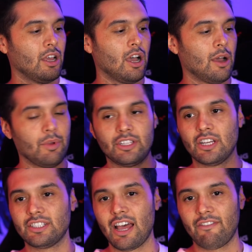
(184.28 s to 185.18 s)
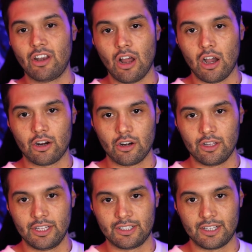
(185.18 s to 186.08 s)
It does have a knocker on
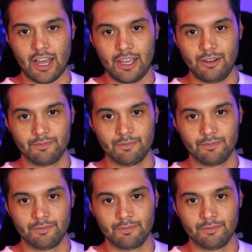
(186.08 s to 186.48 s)
this side,